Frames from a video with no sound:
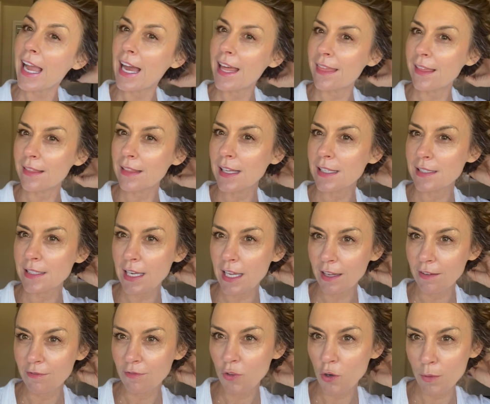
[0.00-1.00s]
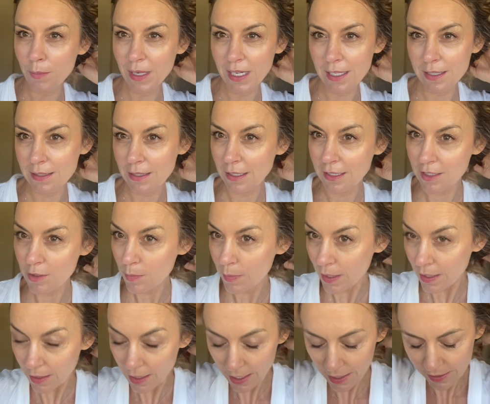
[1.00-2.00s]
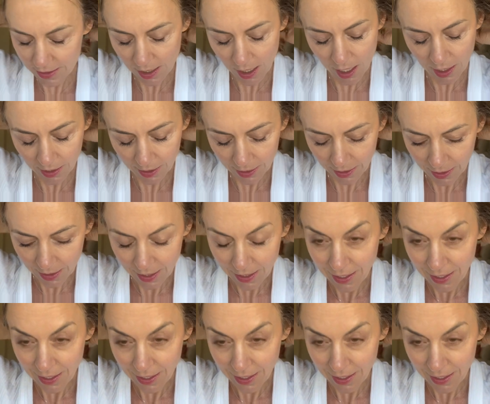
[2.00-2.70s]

I think that's taken four minutes and it's been a lot of talking.